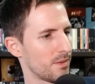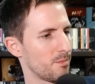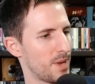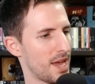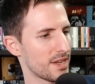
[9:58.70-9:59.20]

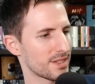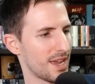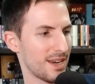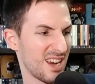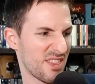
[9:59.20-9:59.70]
Back's
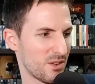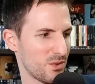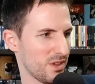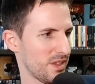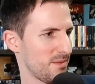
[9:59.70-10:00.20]
got nothing
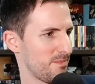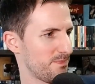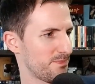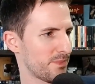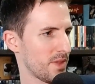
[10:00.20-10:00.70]
really.
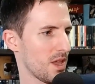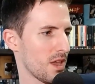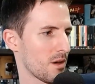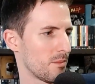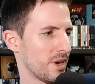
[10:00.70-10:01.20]

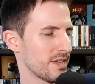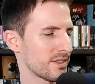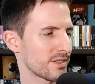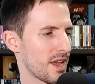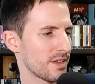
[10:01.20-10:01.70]
But
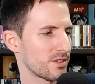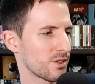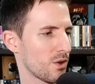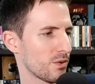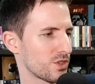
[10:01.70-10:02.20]
inside,
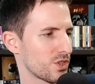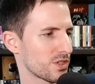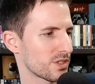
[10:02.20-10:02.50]
so just